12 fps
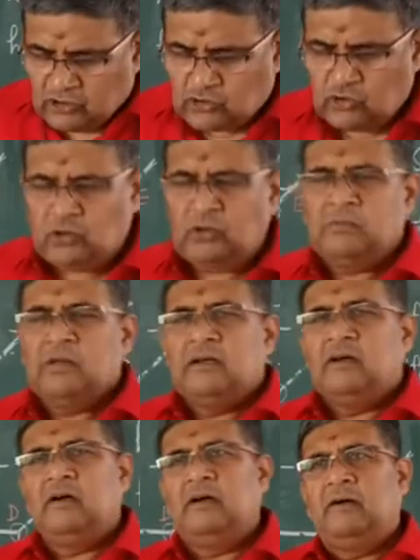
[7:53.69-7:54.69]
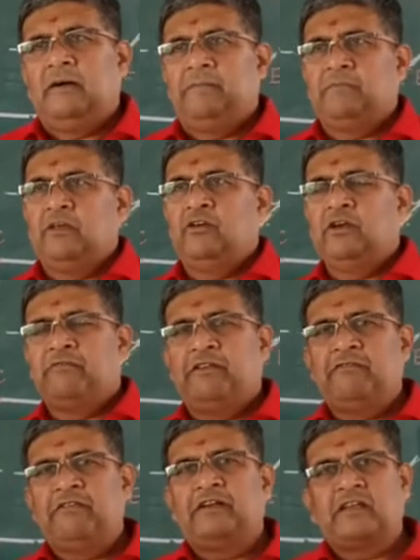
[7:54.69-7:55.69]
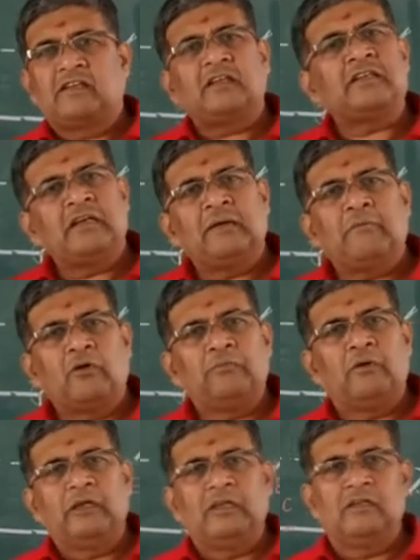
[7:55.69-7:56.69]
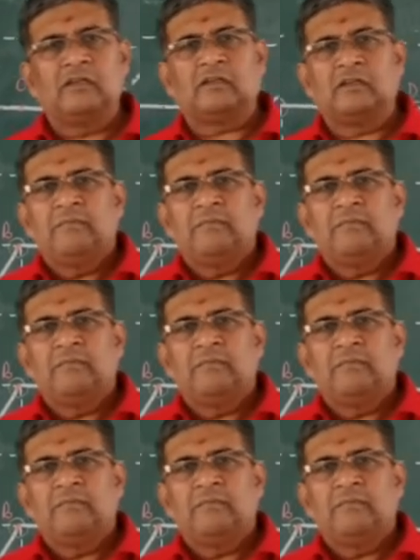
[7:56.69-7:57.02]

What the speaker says: So when we were discussing about boilers,